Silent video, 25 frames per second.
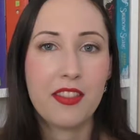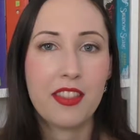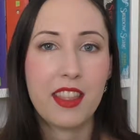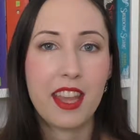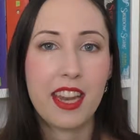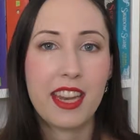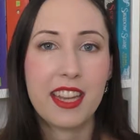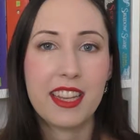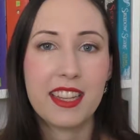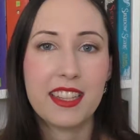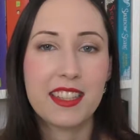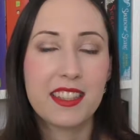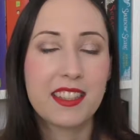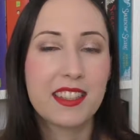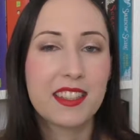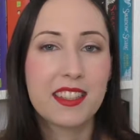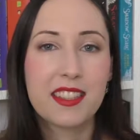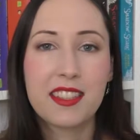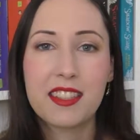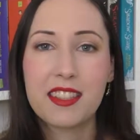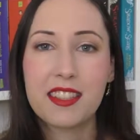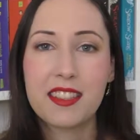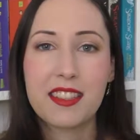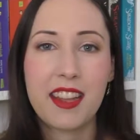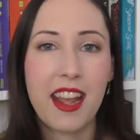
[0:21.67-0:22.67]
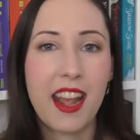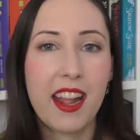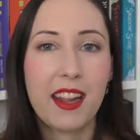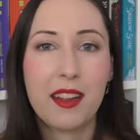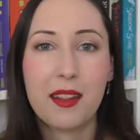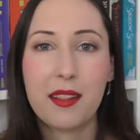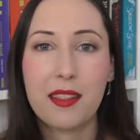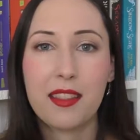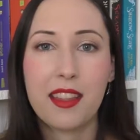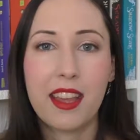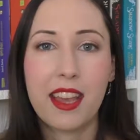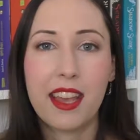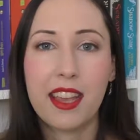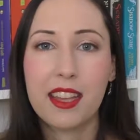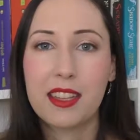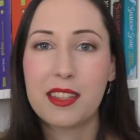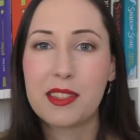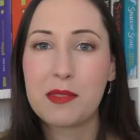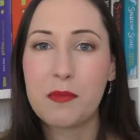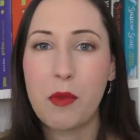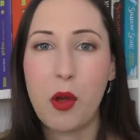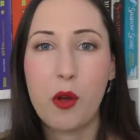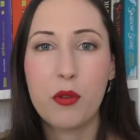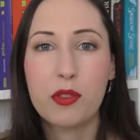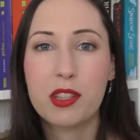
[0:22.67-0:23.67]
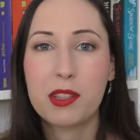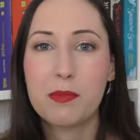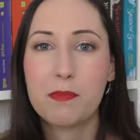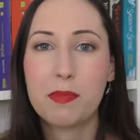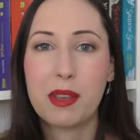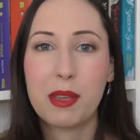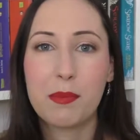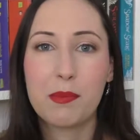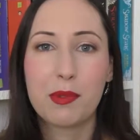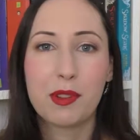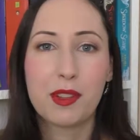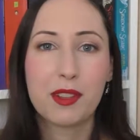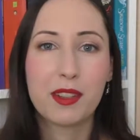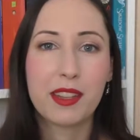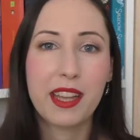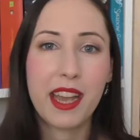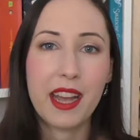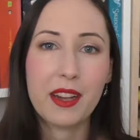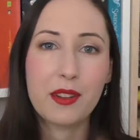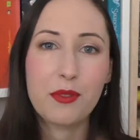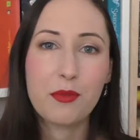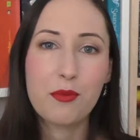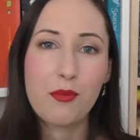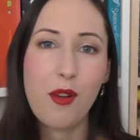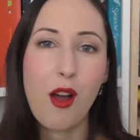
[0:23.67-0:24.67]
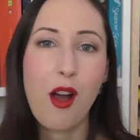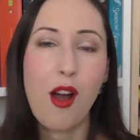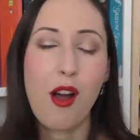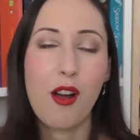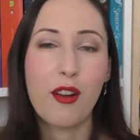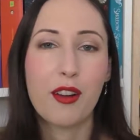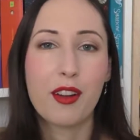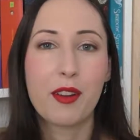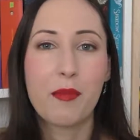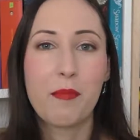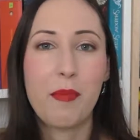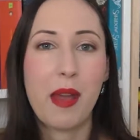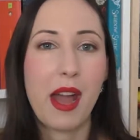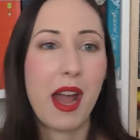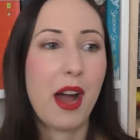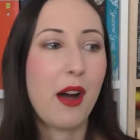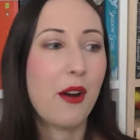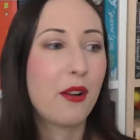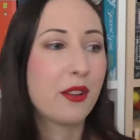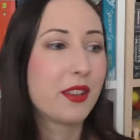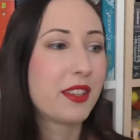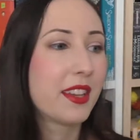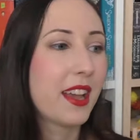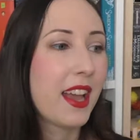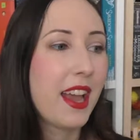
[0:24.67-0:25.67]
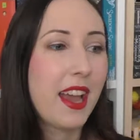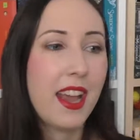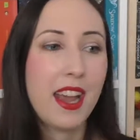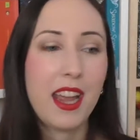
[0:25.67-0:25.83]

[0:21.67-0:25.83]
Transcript: That is 10 things most people get wrong about